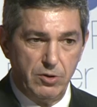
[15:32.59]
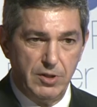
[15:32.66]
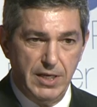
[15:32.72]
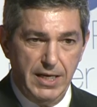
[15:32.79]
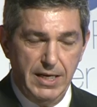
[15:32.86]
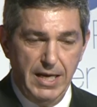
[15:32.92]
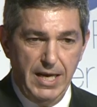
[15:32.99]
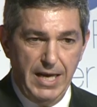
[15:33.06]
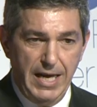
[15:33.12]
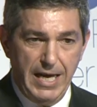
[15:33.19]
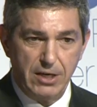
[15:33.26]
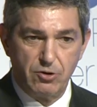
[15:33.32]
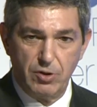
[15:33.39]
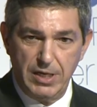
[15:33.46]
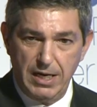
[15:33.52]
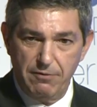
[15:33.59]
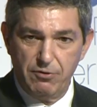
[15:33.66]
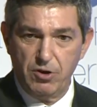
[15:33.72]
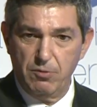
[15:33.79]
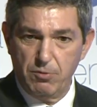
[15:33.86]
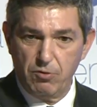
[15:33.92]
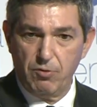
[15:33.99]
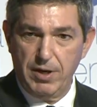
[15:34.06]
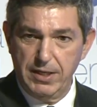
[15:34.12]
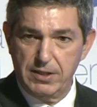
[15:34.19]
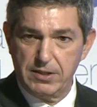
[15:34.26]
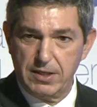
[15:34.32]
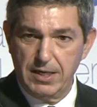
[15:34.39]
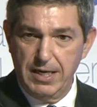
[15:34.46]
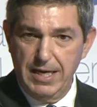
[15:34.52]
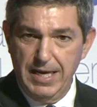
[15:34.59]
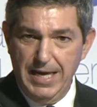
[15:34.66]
today actually have human rights